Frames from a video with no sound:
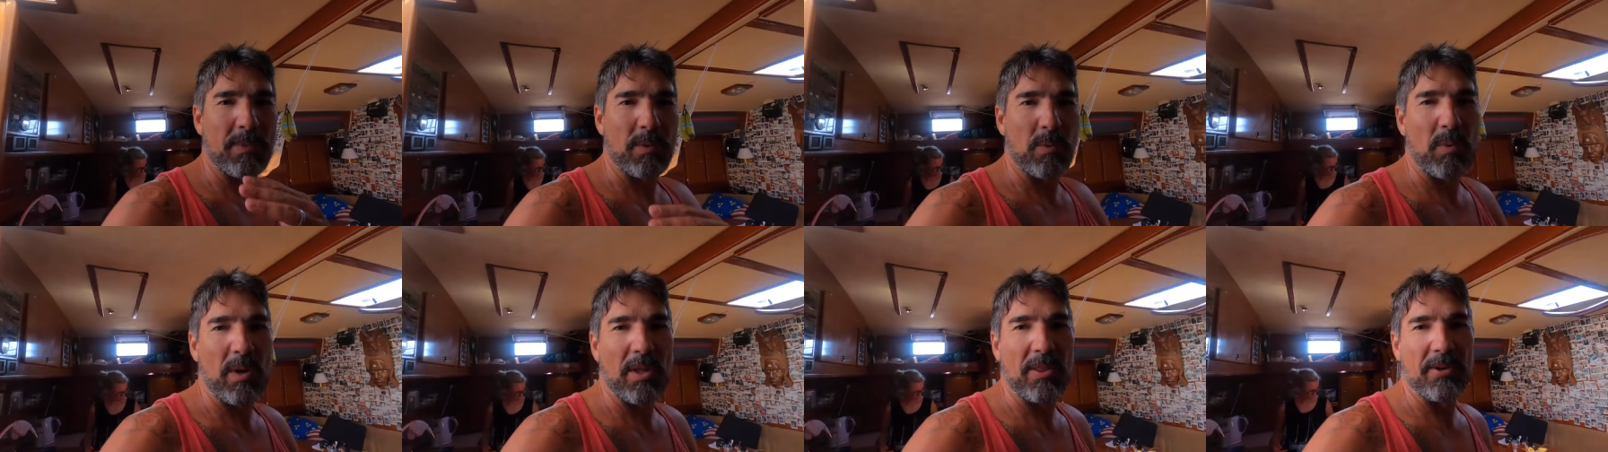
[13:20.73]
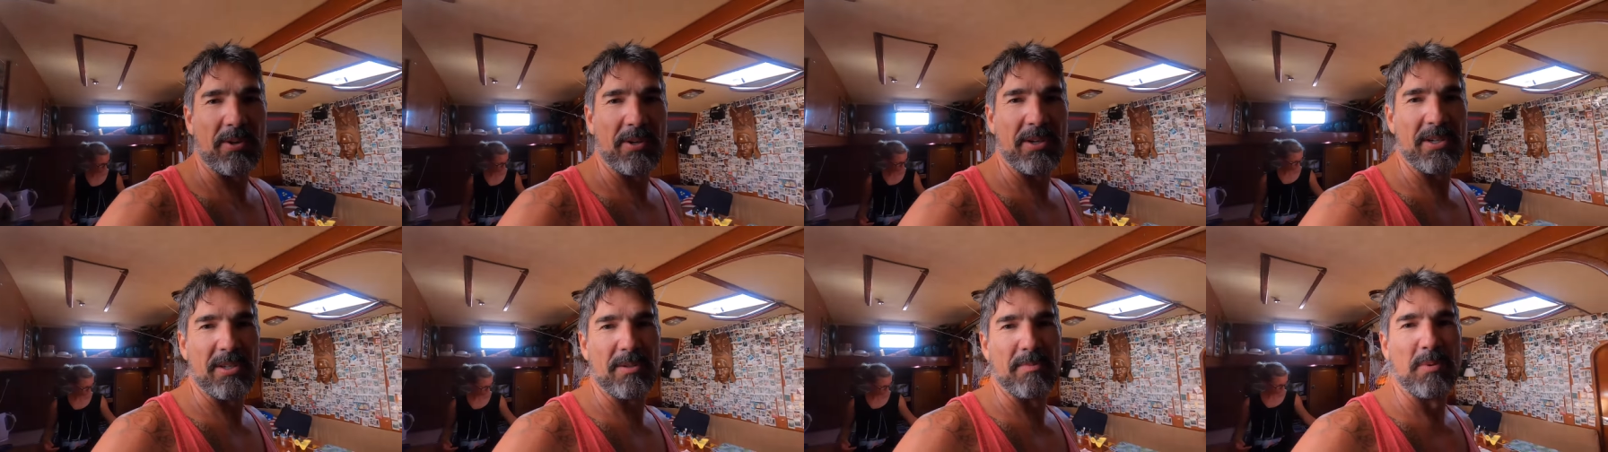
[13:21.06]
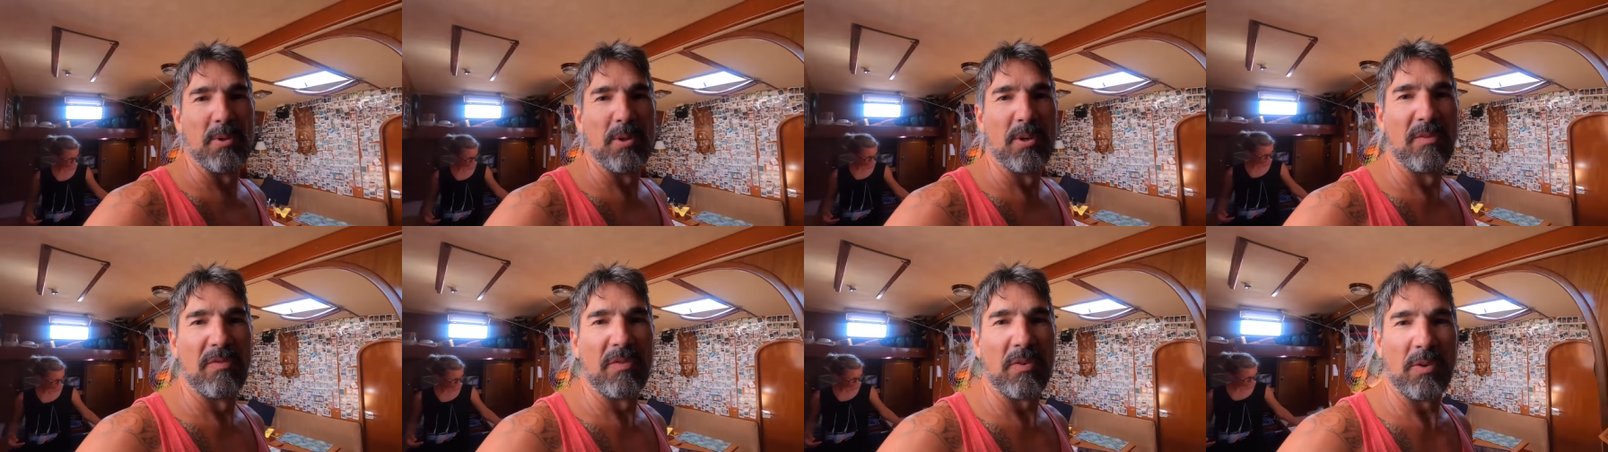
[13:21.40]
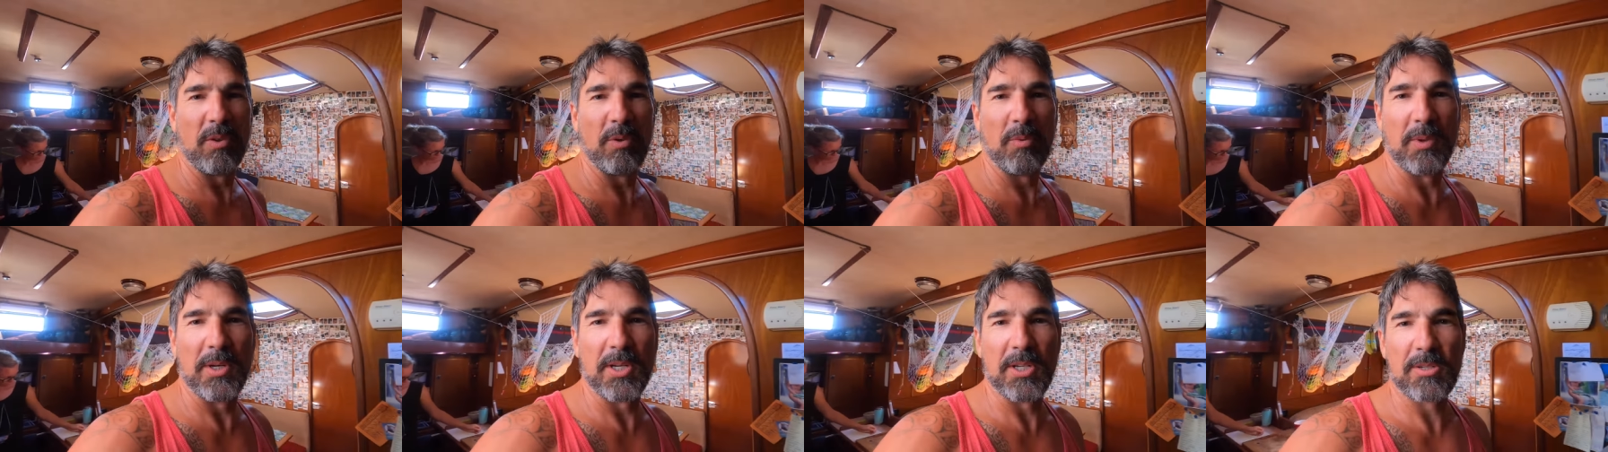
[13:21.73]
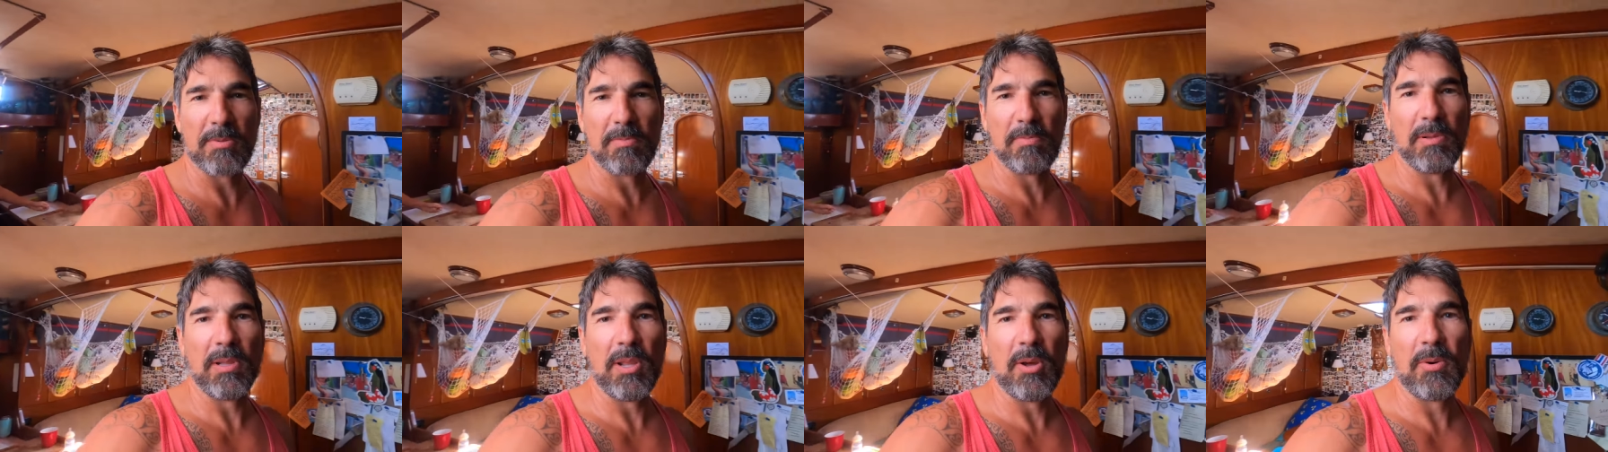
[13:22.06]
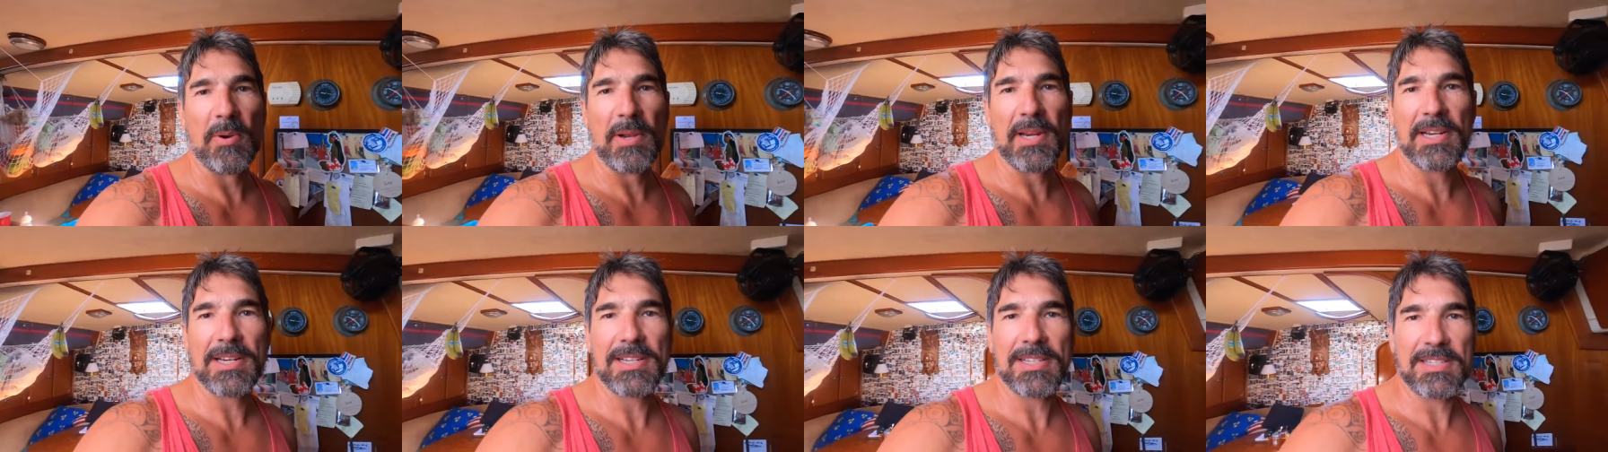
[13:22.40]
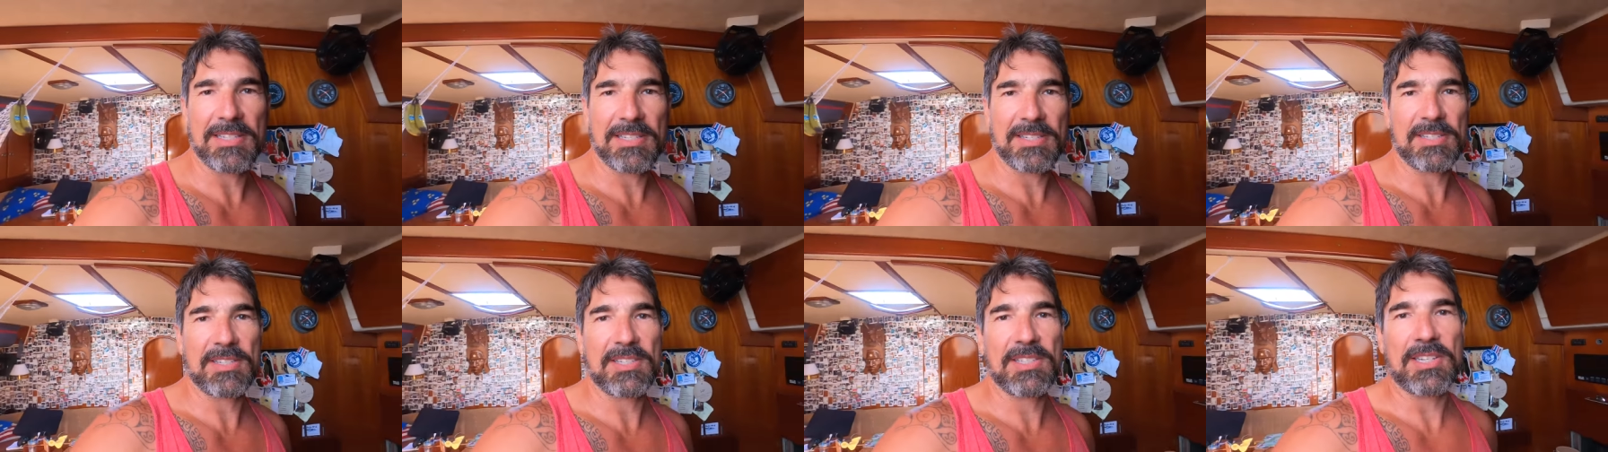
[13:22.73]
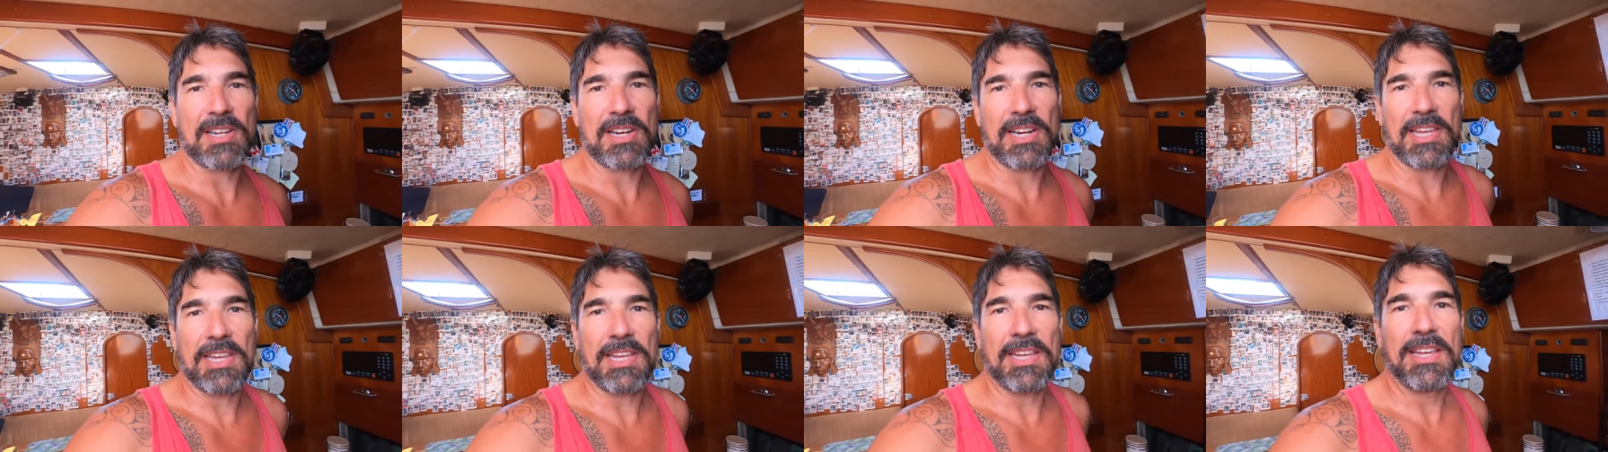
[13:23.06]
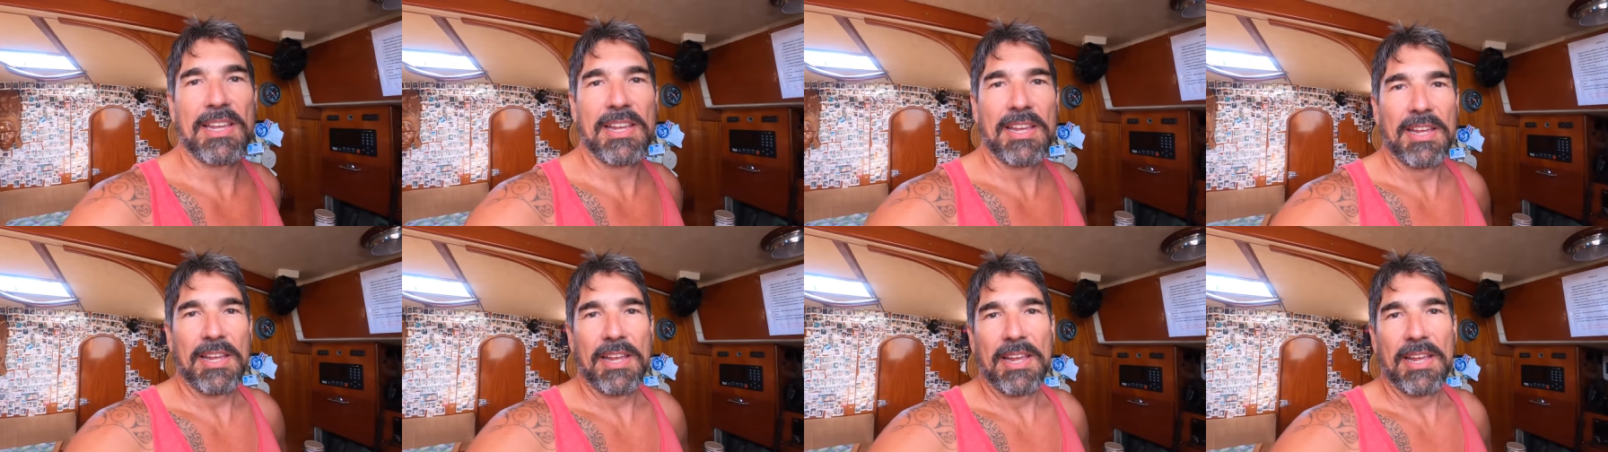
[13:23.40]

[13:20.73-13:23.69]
The weather is beautiful. The wind is blowing. It's sunny.